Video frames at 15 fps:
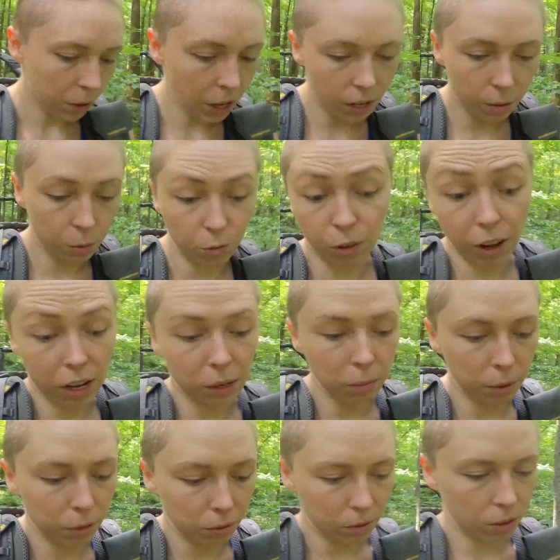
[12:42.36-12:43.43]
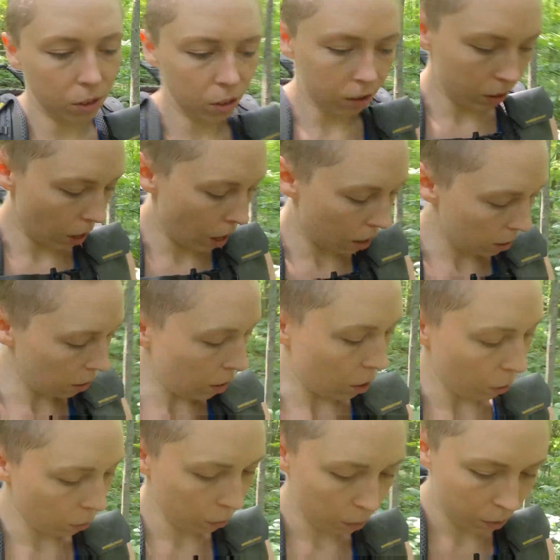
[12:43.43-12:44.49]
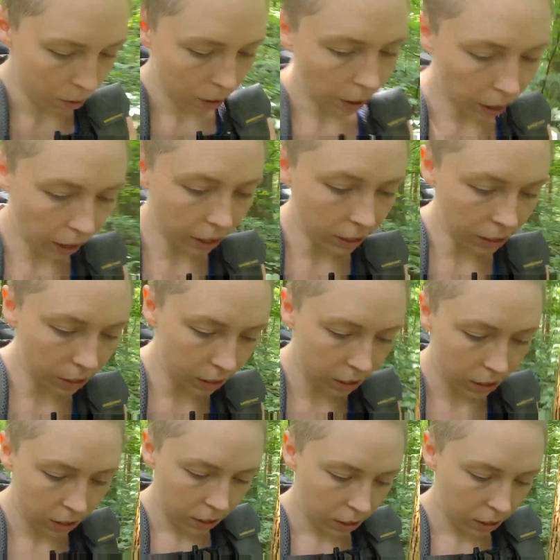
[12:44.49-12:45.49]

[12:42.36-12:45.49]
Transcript: it was fine, but it was just not, as